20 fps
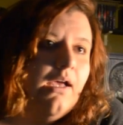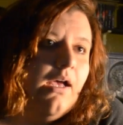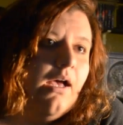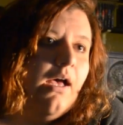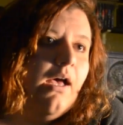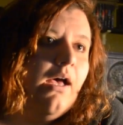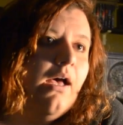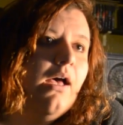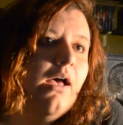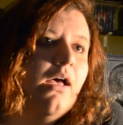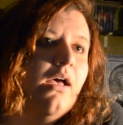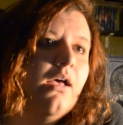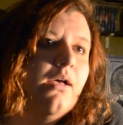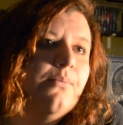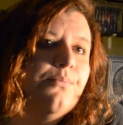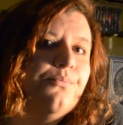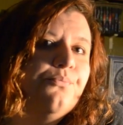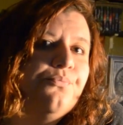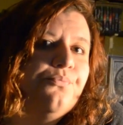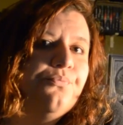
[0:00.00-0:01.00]

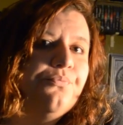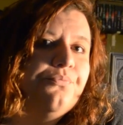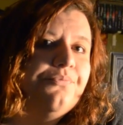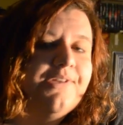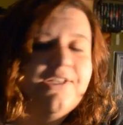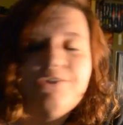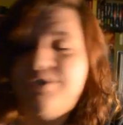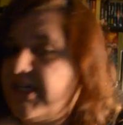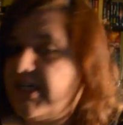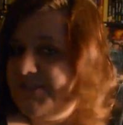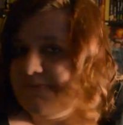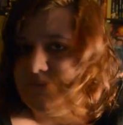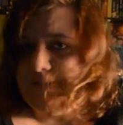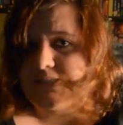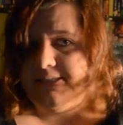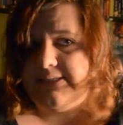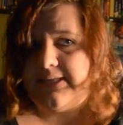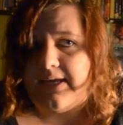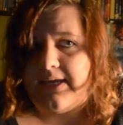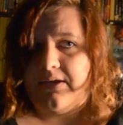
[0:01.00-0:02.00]
that drives me
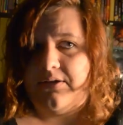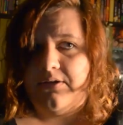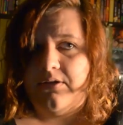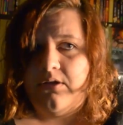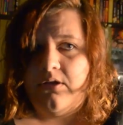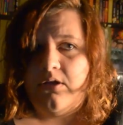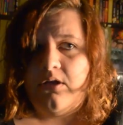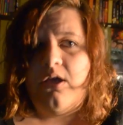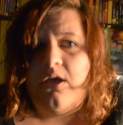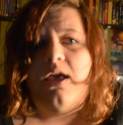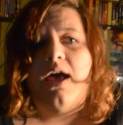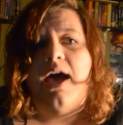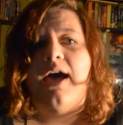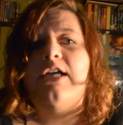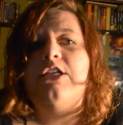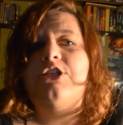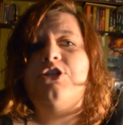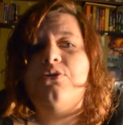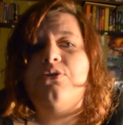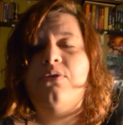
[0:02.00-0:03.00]
insane. I
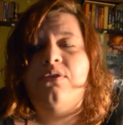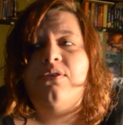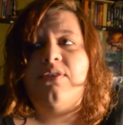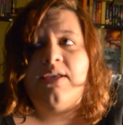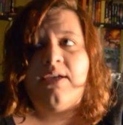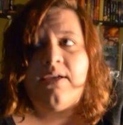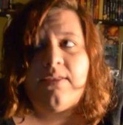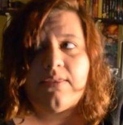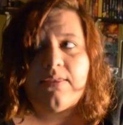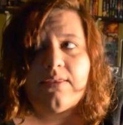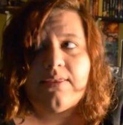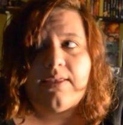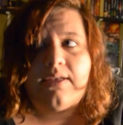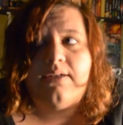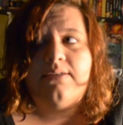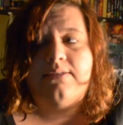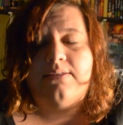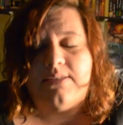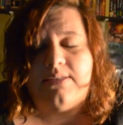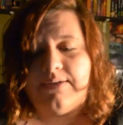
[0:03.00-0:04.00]
do think that
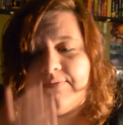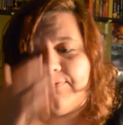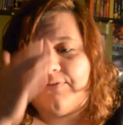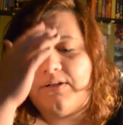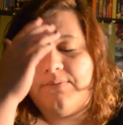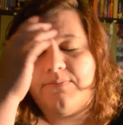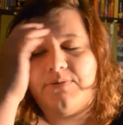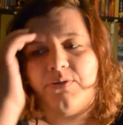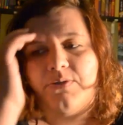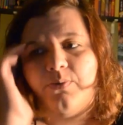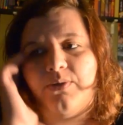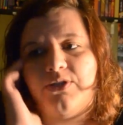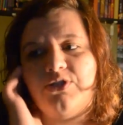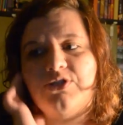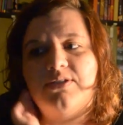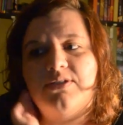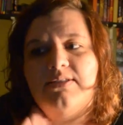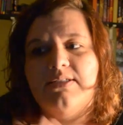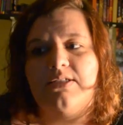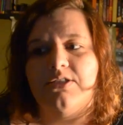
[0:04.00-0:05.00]
is different between
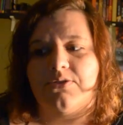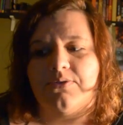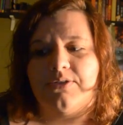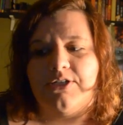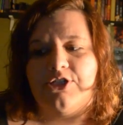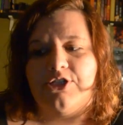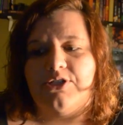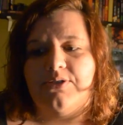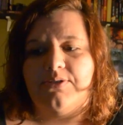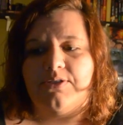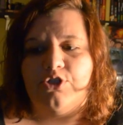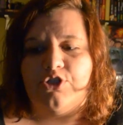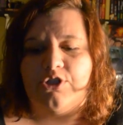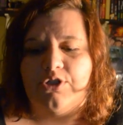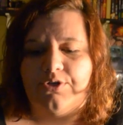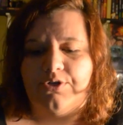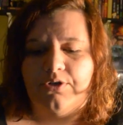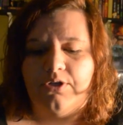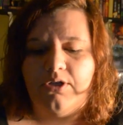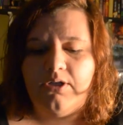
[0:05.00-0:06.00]
just sensory issues in
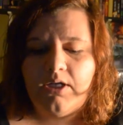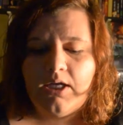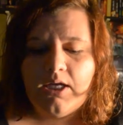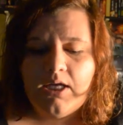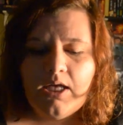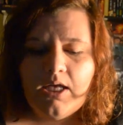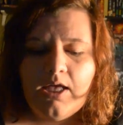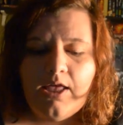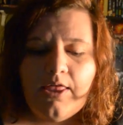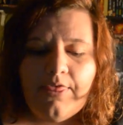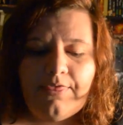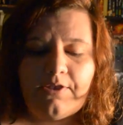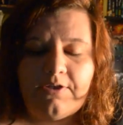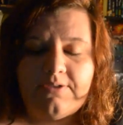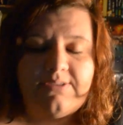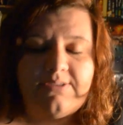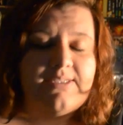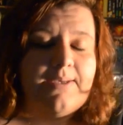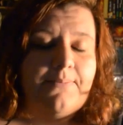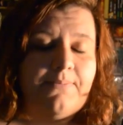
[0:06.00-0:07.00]
general. There's
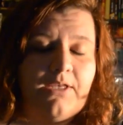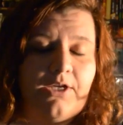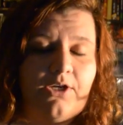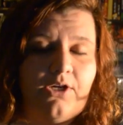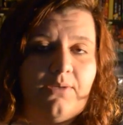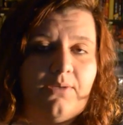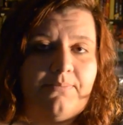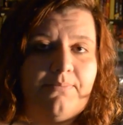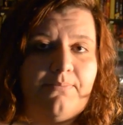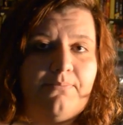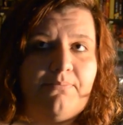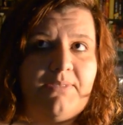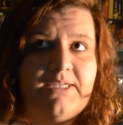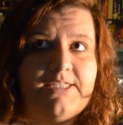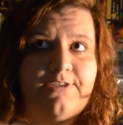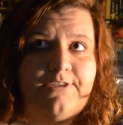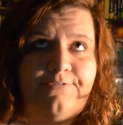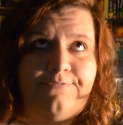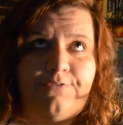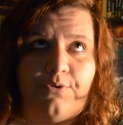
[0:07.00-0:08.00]
something called
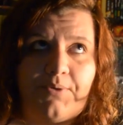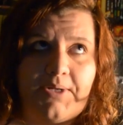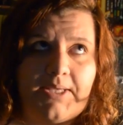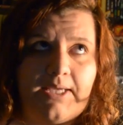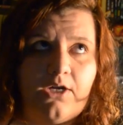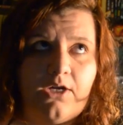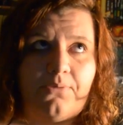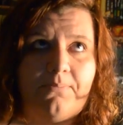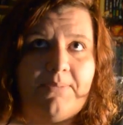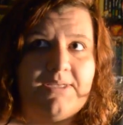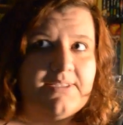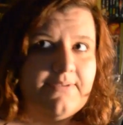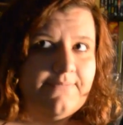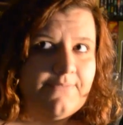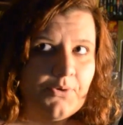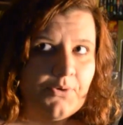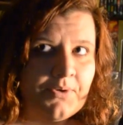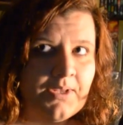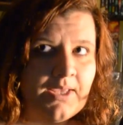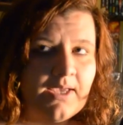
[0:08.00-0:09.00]
misophonia or
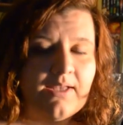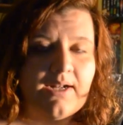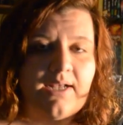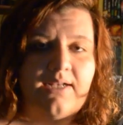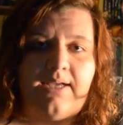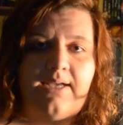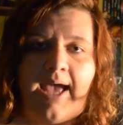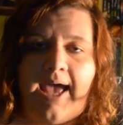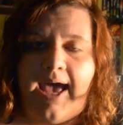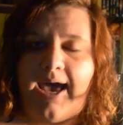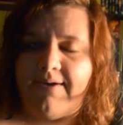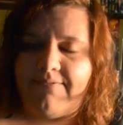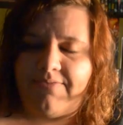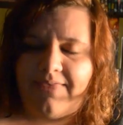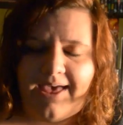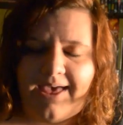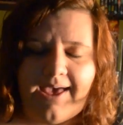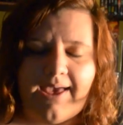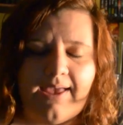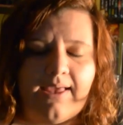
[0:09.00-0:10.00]
misophonia, and I have
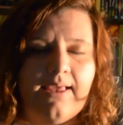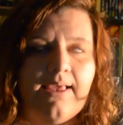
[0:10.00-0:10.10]
that.